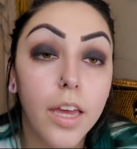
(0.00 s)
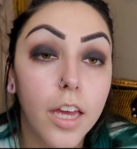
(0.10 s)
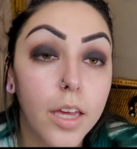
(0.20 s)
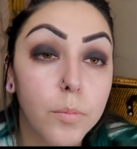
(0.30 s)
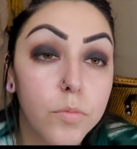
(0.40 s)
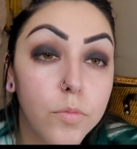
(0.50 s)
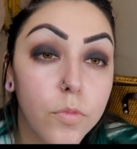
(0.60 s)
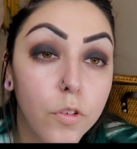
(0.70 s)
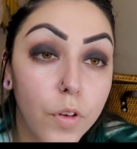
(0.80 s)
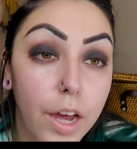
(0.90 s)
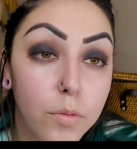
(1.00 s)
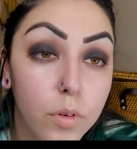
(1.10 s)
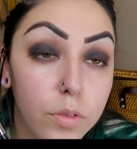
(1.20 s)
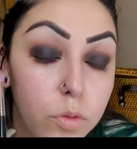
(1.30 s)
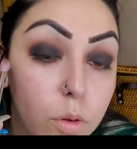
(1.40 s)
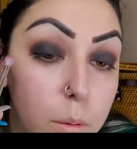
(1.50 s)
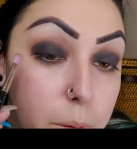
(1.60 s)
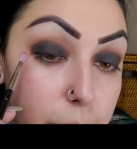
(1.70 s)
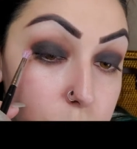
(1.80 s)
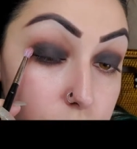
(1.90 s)
M514
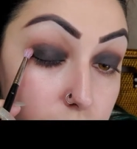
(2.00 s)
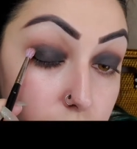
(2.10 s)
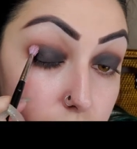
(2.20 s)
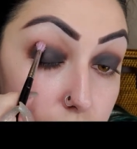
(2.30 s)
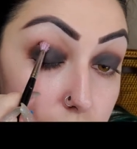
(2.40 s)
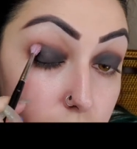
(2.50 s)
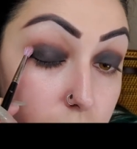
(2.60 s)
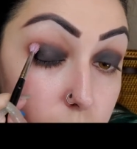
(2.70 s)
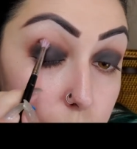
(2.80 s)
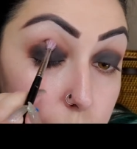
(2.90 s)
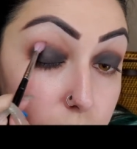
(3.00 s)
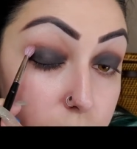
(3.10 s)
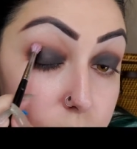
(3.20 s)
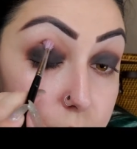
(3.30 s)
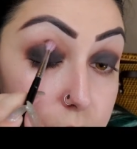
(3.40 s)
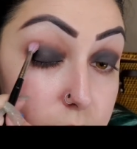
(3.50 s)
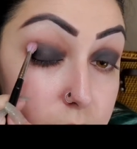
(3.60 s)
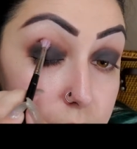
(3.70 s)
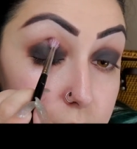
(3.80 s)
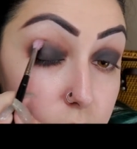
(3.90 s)
brush again and buff this
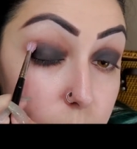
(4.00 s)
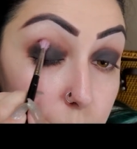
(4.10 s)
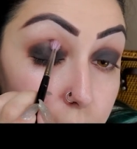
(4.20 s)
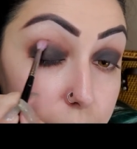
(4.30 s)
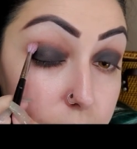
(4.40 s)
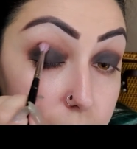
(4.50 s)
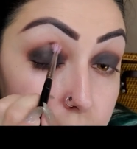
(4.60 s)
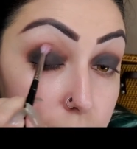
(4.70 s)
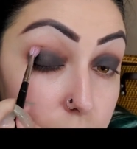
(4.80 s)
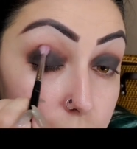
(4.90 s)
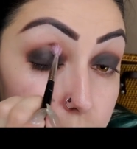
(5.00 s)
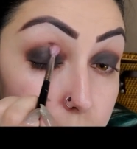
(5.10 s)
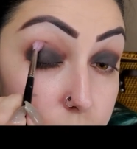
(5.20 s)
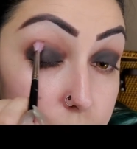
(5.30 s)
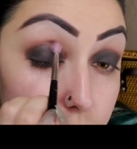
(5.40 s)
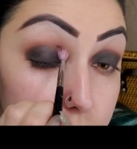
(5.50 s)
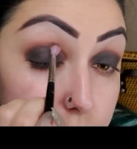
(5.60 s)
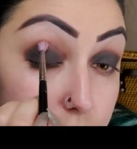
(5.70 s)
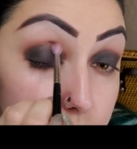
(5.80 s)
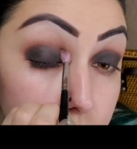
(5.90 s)
into the brown very
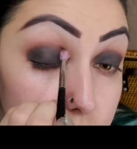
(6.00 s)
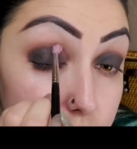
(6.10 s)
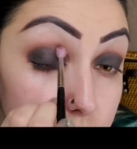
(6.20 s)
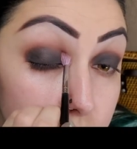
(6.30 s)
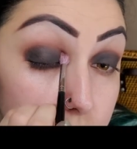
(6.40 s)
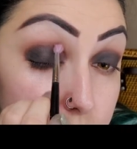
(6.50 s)
carefully.